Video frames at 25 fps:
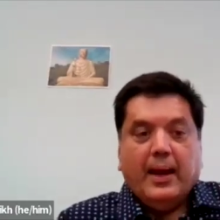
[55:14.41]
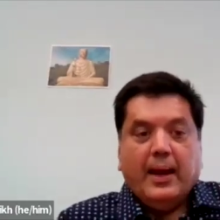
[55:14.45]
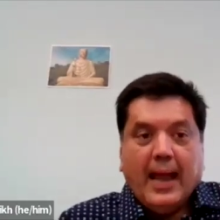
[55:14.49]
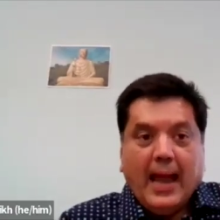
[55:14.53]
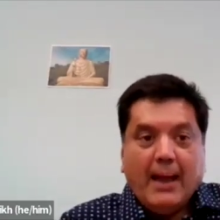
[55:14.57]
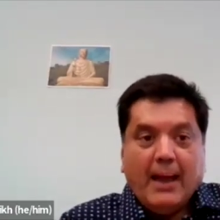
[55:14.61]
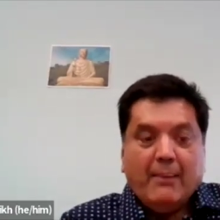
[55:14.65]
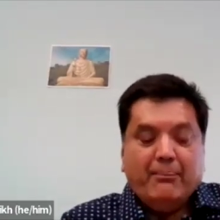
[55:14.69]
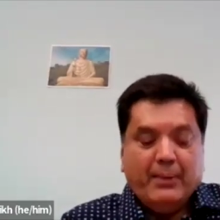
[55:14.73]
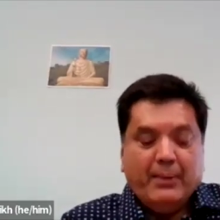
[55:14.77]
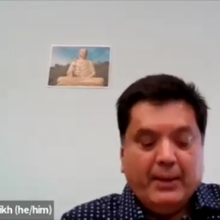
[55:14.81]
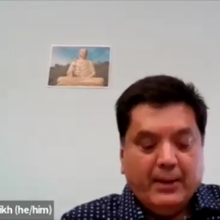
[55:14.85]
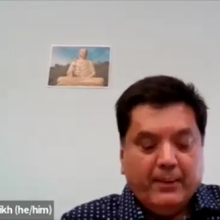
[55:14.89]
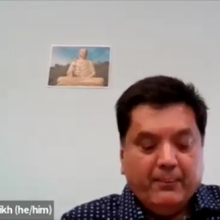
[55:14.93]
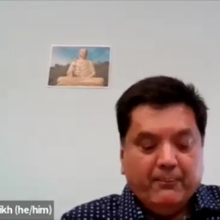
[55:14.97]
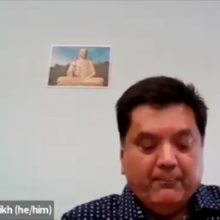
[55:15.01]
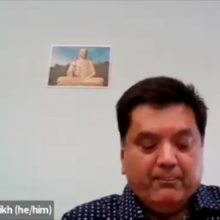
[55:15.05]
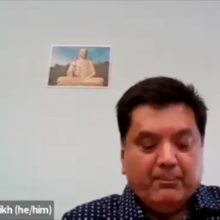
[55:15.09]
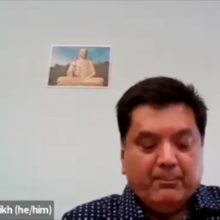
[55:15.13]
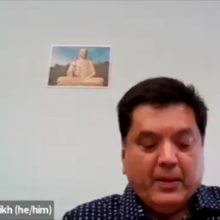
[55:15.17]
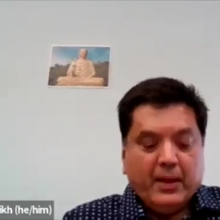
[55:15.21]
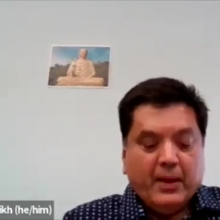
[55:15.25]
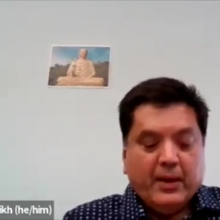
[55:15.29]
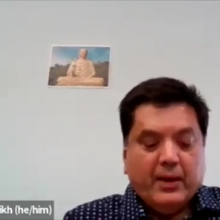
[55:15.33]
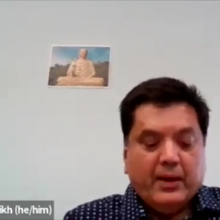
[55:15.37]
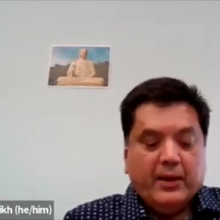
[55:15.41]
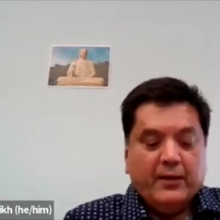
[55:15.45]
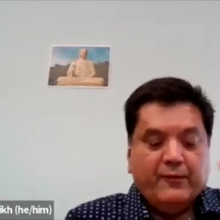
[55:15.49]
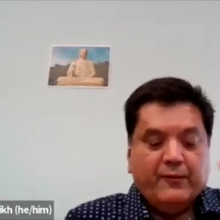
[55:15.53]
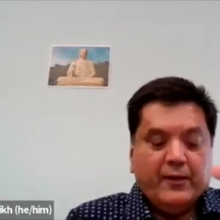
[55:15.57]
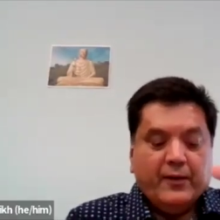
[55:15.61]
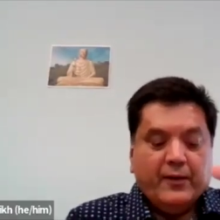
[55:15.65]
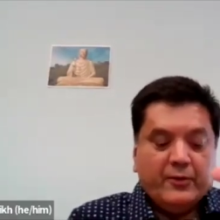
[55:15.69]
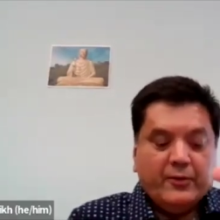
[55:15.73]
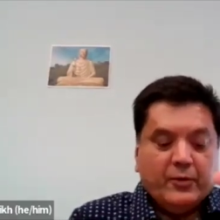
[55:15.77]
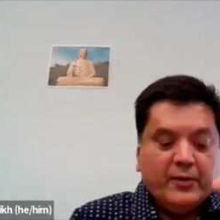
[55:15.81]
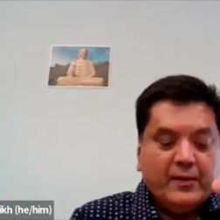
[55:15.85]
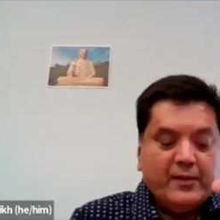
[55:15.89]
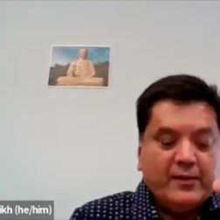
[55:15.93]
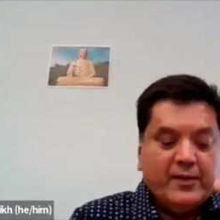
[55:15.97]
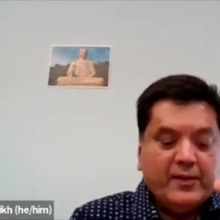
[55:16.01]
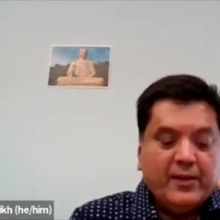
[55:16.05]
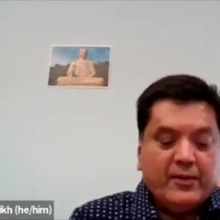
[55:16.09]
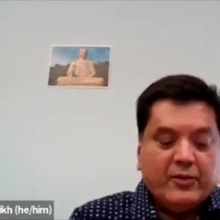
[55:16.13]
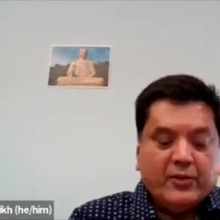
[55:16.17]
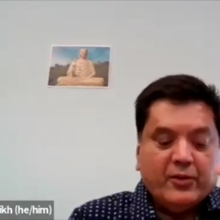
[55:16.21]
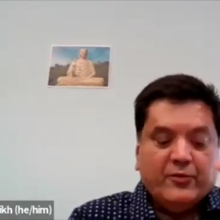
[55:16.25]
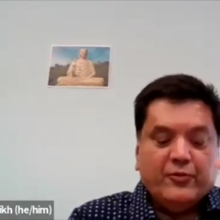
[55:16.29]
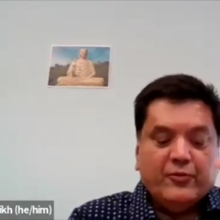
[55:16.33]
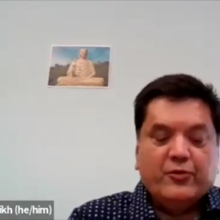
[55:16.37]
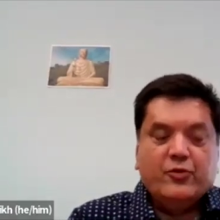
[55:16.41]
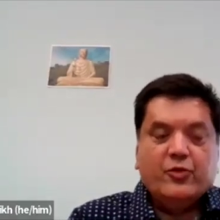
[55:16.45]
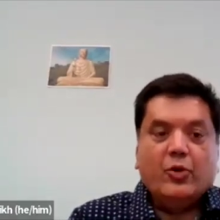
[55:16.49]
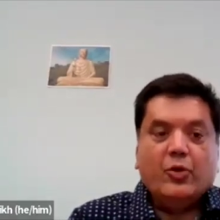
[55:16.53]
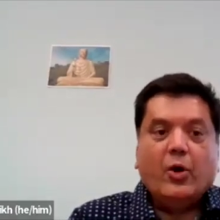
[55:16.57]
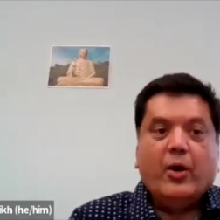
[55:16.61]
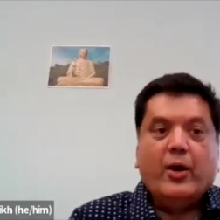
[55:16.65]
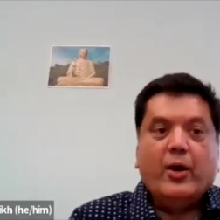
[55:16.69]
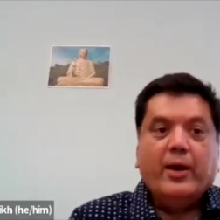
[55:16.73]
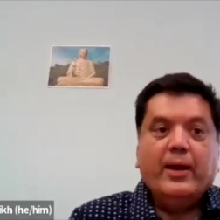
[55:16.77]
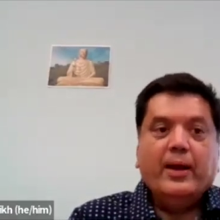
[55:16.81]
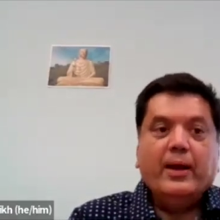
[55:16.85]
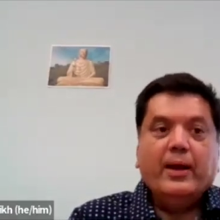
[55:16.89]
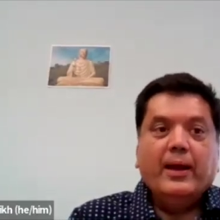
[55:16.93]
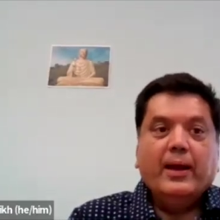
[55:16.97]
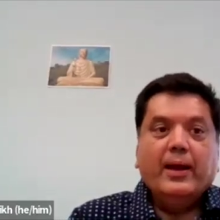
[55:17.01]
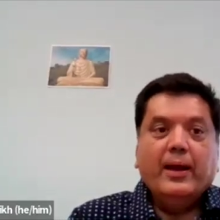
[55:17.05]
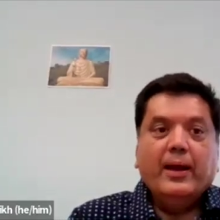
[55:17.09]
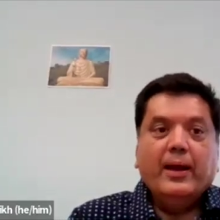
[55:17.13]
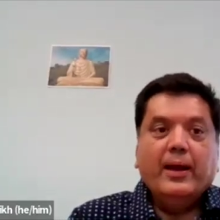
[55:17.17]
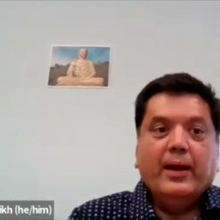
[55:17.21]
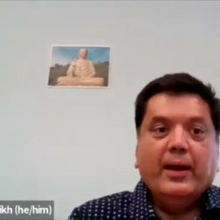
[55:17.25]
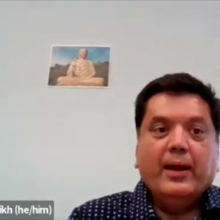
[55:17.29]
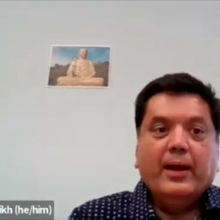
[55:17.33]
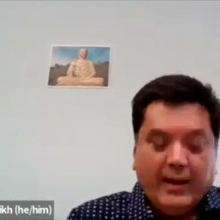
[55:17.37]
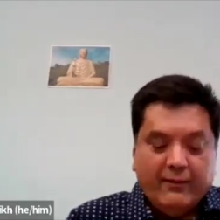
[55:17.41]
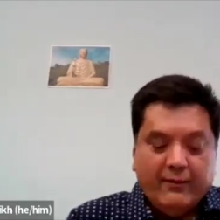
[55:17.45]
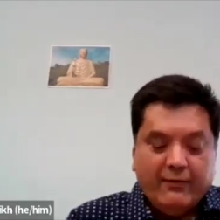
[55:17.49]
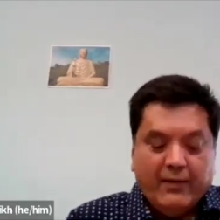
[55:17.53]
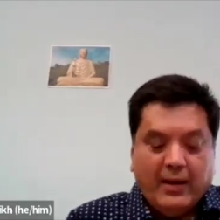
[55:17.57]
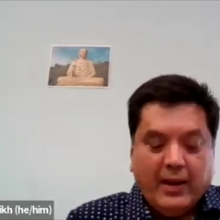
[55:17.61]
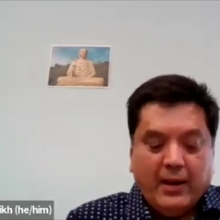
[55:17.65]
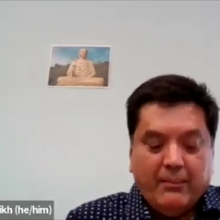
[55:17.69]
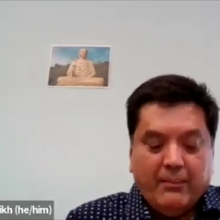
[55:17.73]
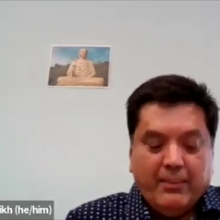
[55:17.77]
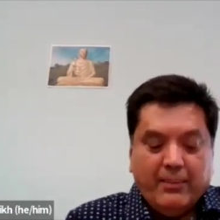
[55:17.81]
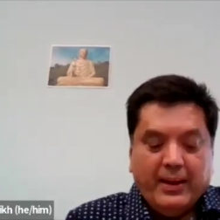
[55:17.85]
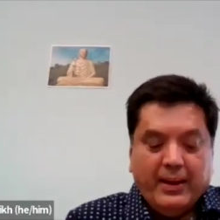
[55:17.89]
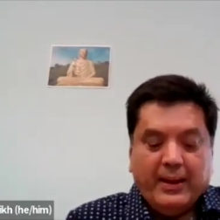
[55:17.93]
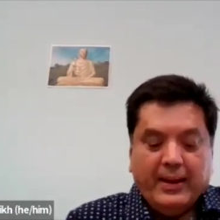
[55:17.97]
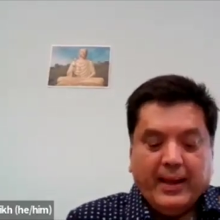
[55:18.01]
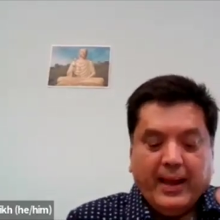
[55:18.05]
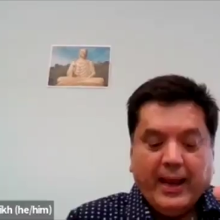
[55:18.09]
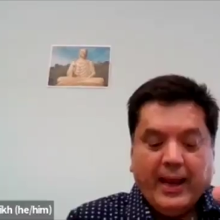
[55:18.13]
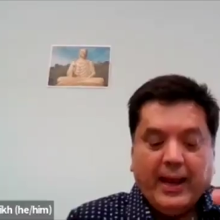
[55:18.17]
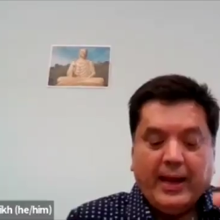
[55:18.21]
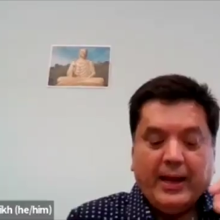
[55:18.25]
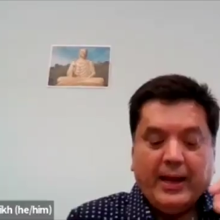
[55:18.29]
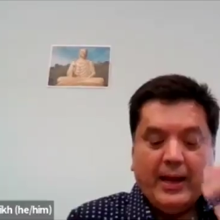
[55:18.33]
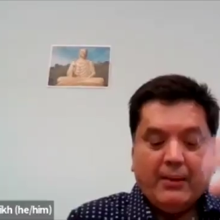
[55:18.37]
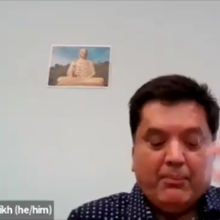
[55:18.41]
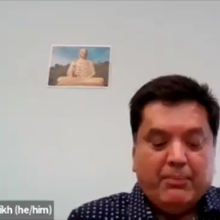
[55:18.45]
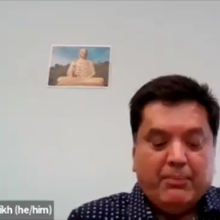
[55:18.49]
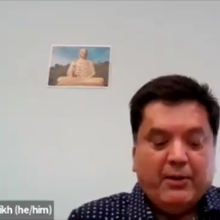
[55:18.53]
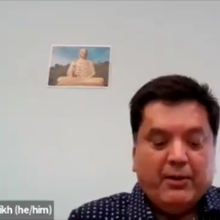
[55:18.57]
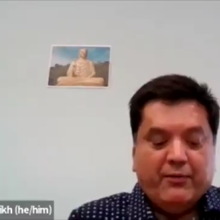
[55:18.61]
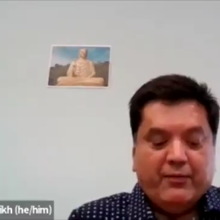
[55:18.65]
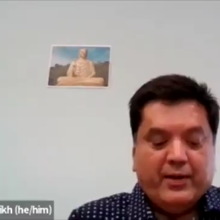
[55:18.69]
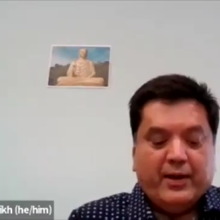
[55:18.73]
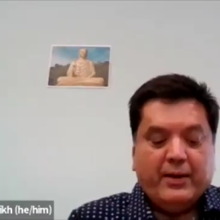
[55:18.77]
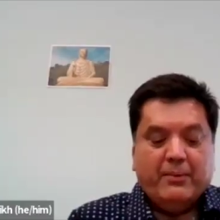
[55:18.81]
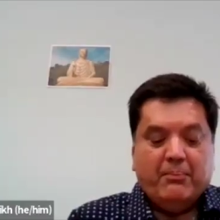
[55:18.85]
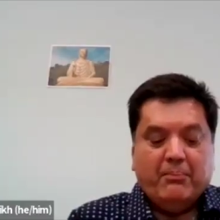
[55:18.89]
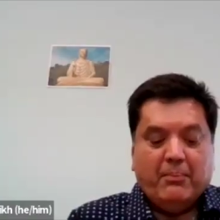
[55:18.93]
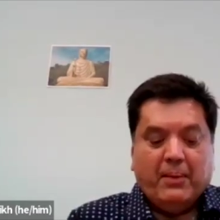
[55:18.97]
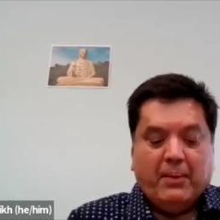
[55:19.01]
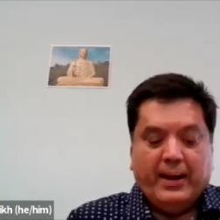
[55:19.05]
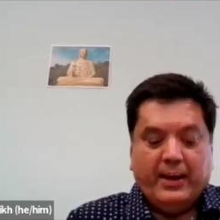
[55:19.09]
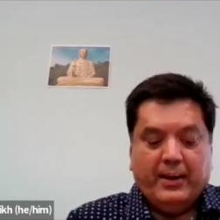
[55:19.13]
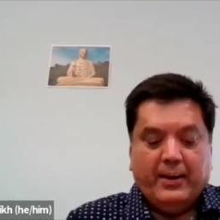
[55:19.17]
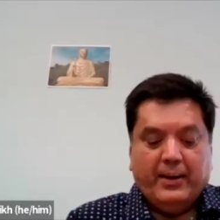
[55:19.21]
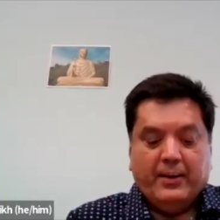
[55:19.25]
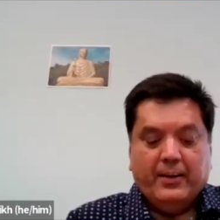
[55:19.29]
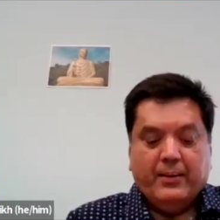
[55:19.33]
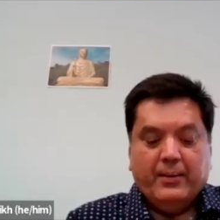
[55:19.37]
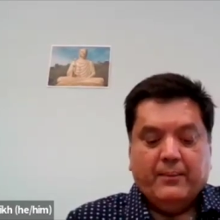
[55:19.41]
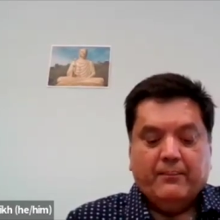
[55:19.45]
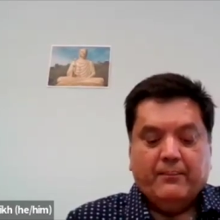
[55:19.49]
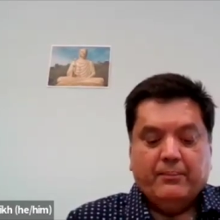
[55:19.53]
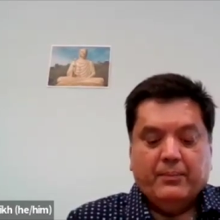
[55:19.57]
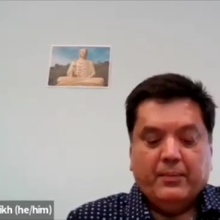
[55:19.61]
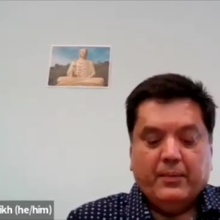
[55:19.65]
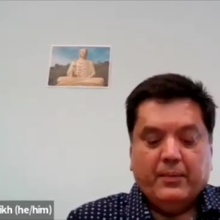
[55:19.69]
happy refers to the sense of joy and well-being and uplifted mind,